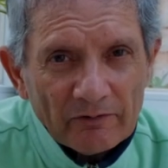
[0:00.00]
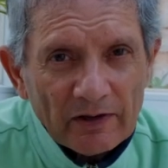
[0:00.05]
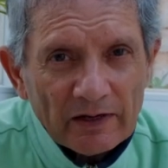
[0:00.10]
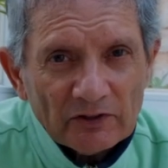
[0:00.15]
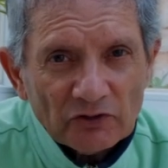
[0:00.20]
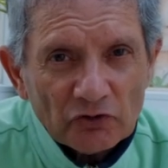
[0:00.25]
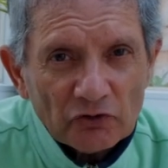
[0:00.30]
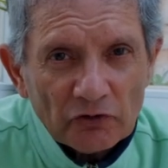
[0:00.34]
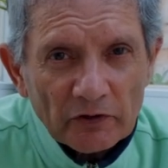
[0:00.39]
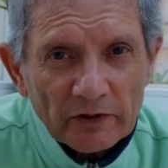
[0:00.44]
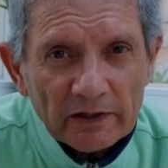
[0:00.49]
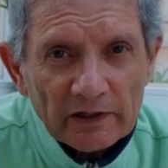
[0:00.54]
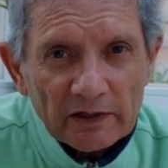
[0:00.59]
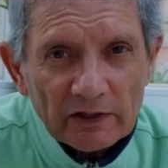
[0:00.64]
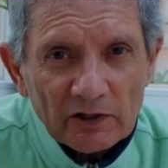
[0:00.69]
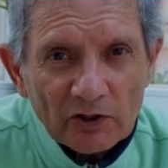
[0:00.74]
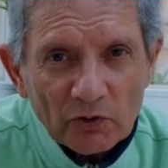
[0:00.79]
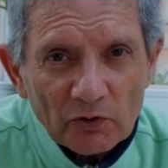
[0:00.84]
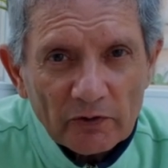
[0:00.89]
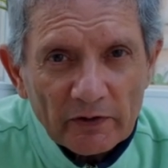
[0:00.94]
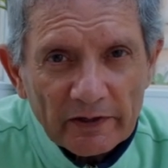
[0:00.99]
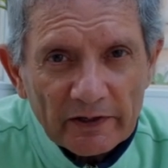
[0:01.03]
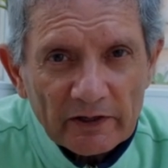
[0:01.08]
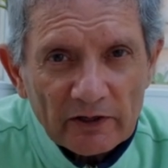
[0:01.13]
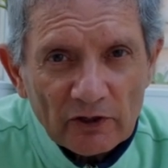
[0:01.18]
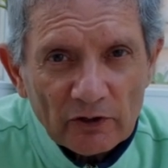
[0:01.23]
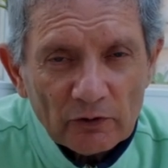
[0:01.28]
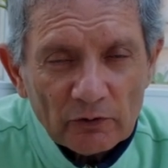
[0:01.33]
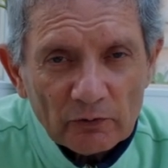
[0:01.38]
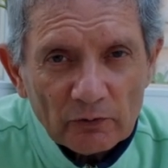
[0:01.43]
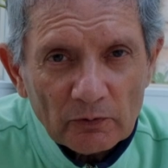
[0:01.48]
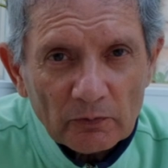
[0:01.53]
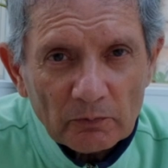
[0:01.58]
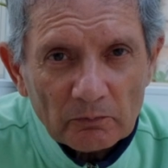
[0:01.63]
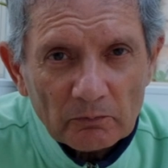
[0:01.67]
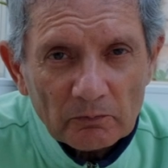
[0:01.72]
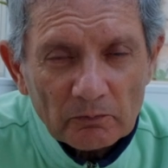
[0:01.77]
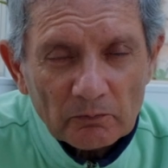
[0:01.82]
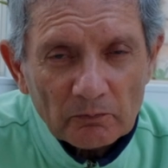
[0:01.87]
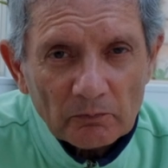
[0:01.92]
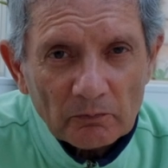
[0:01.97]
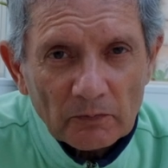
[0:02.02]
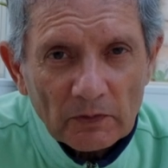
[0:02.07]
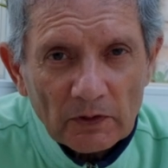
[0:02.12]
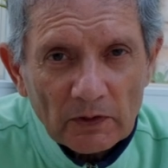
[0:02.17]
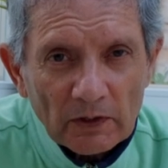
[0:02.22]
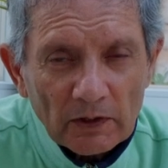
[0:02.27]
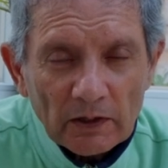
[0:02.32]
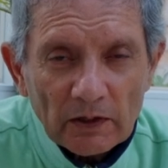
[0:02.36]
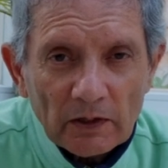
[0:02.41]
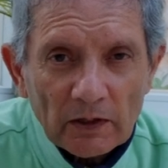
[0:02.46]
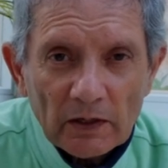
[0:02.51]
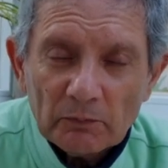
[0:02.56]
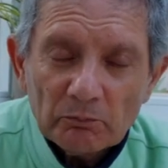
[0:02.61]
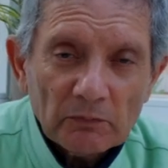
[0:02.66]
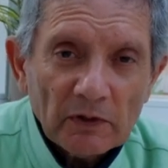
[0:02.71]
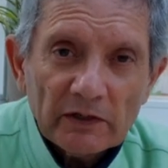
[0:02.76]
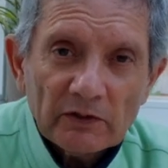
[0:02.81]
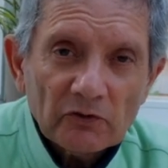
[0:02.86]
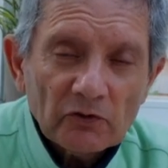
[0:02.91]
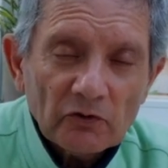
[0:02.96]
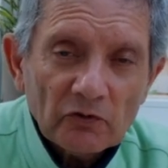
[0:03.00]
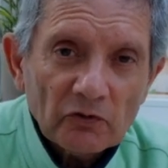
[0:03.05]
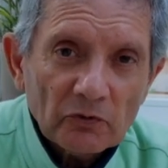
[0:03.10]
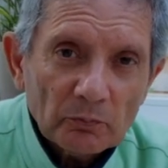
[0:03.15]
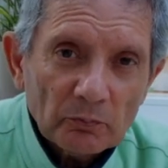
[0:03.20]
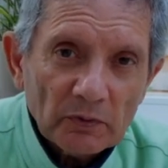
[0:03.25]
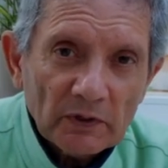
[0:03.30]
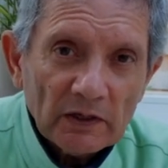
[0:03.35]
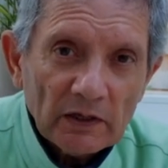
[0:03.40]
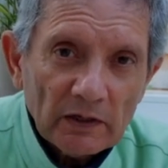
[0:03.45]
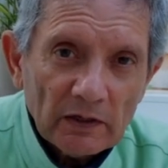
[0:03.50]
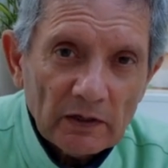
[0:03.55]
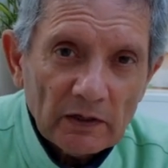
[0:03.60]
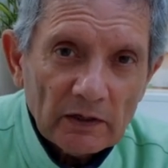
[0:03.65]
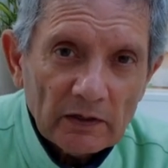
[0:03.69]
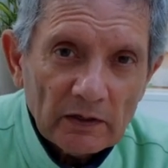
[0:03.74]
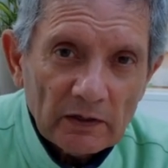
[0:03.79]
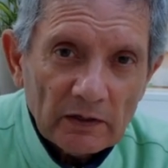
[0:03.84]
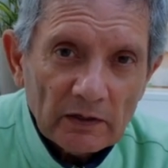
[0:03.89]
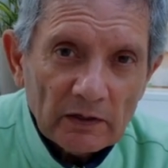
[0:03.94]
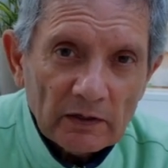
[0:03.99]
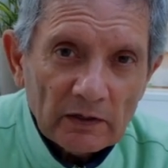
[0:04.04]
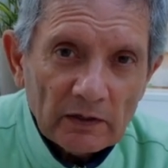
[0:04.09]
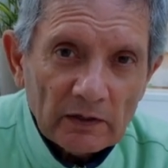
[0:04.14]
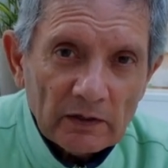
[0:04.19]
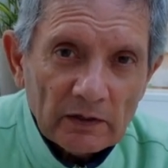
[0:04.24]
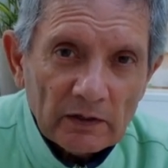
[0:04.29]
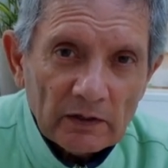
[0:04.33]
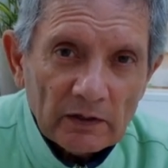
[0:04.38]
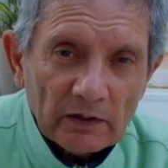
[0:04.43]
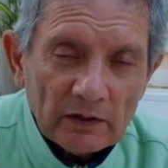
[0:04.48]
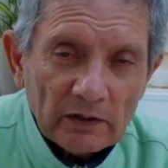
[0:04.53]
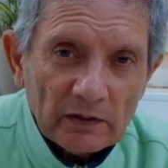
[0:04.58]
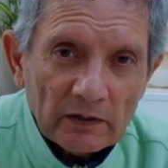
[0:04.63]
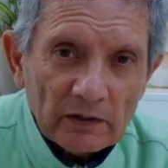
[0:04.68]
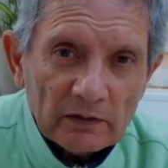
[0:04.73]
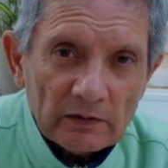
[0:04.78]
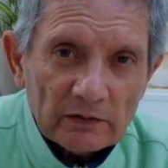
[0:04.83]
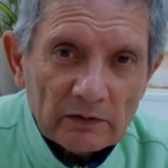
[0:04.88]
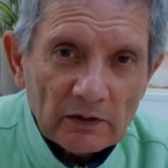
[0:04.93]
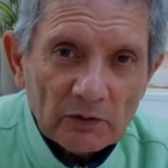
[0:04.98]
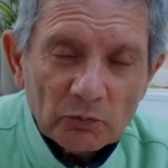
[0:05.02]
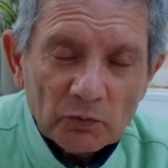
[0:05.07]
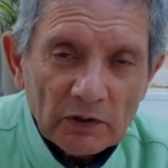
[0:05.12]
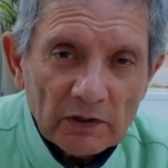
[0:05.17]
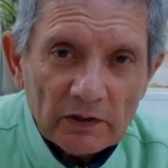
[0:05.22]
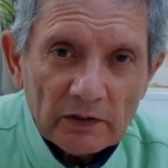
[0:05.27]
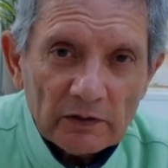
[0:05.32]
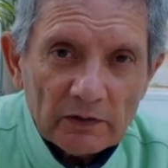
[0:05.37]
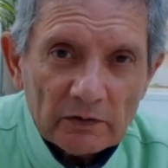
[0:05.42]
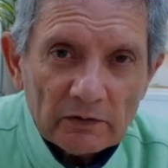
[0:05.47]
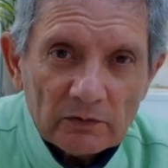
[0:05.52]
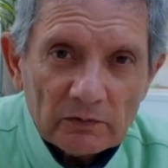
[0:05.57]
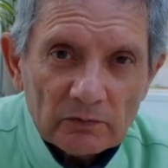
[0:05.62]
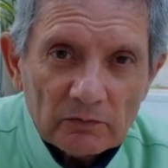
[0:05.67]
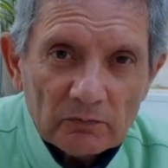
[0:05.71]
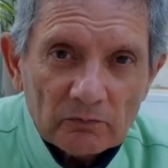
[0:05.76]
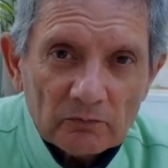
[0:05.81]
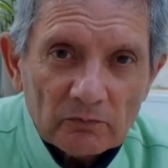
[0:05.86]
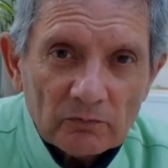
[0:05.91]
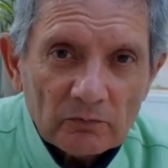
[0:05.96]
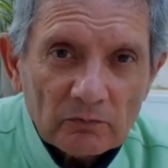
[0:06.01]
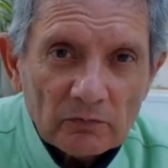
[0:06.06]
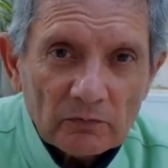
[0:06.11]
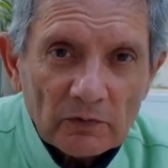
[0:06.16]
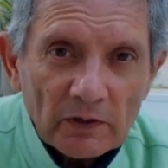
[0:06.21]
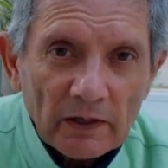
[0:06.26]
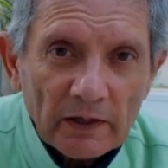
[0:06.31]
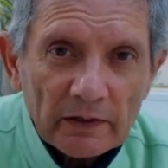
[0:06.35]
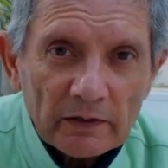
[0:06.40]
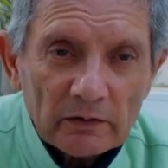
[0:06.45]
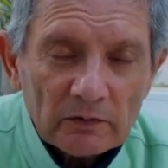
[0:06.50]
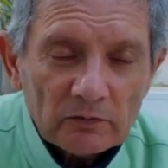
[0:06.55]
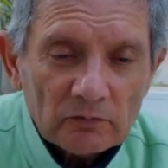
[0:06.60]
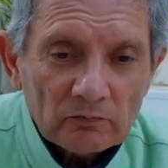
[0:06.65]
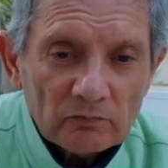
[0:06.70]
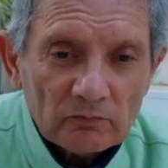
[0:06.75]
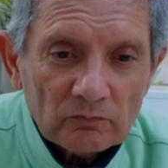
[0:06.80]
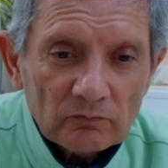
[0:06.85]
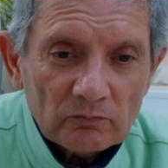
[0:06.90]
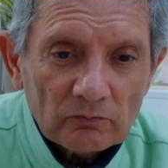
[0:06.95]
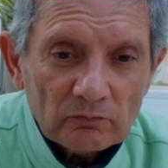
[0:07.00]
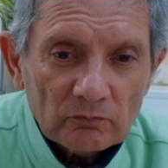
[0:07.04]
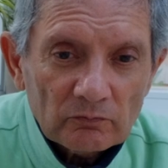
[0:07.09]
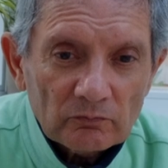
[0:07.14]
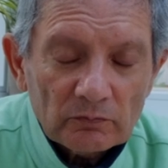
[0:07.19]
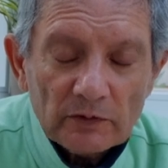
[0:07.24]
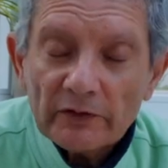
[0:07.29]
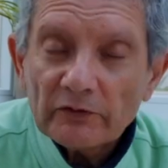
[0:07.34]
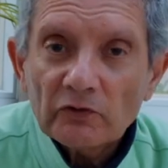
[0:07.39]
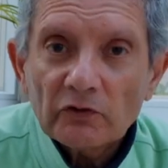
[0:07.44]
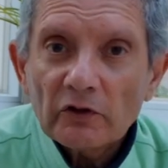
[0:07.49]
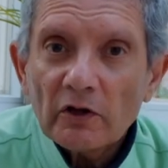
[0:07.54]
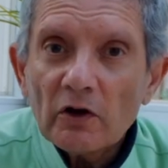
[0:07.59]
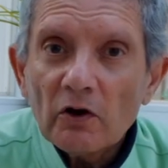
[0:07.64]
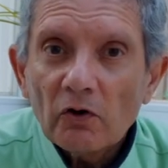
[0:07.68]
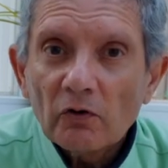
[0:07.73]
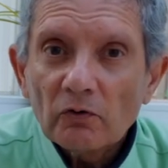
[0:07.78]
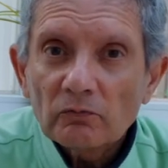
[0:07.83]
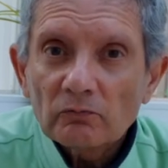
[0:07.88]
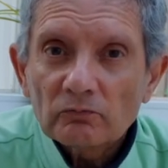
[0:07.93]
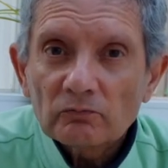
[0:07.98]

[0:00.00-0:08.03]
a trigger or a cue. It might just be a word like, let's go,